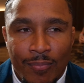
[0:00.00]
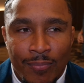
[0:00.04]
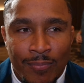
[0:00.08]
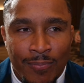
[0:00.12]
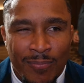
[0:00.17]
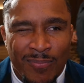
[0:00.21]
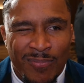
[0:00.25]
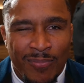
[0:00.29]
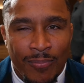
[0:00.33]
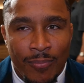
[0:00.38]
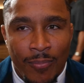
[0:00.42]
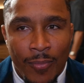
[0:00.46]

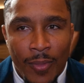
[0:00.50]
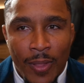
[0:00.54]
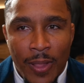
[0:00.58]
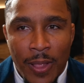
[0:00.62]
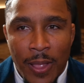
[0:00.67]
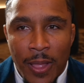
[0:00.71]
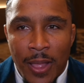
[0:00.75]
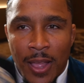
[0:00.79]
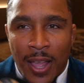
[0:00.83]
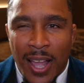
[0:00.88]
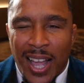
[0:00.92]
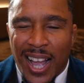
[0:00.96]
think that didn't
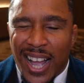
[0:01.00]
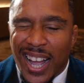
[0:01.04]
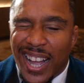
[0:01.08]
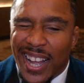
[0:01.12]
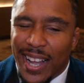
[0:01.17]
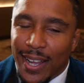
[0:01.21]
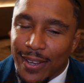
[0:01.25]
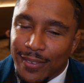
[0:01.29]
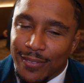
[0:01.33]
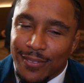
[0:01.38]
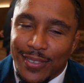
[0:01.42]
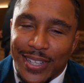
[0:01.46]
happen?
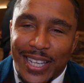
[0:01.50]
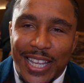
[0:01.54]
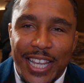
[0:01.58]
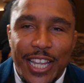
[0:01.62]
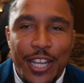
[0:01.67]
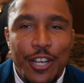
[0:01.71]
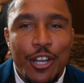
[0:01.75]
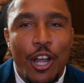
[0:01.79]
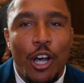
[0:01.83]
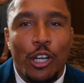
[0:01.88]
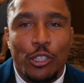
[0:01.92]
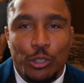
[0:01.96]

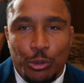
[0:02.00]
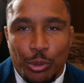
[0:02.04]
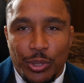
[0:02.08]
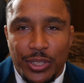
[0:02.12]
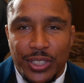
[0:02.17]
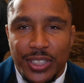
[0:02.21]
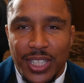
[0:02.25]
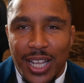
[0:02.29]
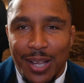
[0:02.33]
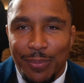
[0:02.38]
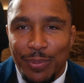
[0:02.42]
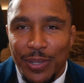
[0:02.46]
He knows
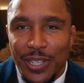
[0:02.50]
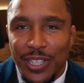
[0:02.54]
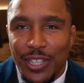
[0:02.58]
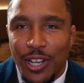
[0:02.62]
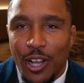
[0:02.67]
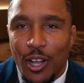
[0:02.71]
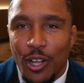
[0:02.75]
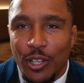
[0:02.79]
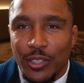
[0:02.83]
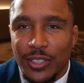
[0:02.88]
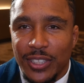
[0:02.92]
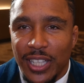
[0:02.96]
what's up. He
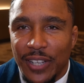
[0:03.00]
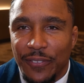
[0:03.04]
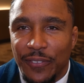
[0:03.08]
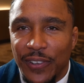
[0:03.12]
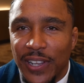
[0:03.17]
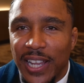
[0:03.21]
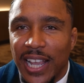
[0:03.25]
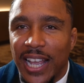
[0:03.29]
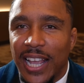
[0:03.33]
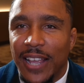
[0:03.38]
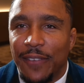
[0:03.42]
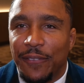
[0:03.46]
knows if
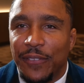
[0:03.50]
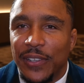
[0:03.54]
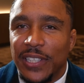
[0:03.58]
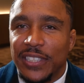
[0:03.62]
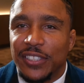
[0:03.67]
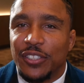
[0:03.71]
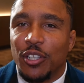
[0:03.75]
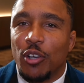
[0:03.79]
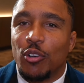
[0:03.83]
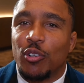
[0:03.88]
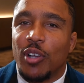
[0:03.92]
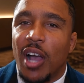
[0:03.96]
he if
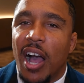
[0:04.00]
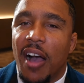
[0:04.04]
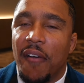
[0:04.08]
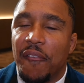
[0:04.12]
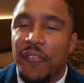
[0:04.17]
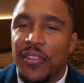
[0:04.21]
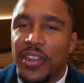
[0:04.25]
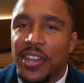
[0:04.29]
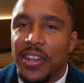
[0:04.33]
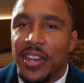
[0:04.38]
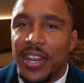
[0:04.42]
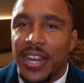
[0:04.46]
he's so
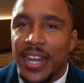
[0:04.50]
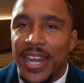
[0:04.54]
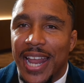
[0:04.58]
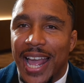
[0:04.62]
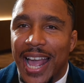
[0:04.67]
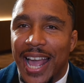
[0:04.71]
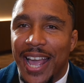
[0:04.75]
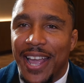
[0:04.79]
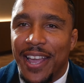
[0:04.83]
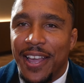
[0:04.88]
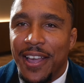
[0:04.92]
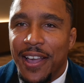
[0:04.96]
confident in
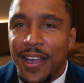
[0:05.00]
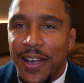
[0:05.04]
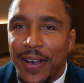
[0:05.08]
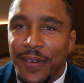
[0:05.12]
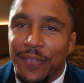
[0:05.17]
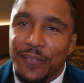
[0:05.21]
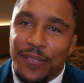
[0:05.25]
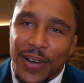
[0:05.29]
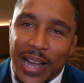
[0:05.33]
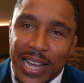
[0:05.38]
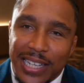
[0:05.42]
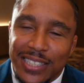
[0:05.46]
that,
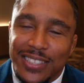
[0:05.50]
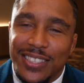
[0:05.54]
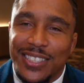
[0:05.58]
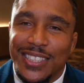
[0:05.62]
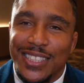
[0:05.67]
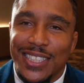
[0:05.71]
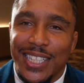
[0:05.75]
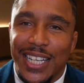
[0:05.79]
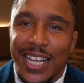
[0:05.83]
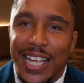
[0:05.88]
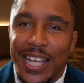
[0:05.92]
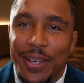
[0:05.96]
fight
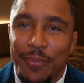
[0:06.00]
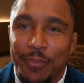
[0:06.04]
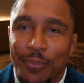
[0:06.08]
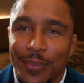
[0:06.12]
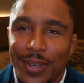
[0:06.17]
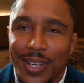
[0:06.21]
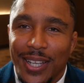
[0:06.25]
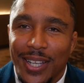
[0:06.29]
Slim,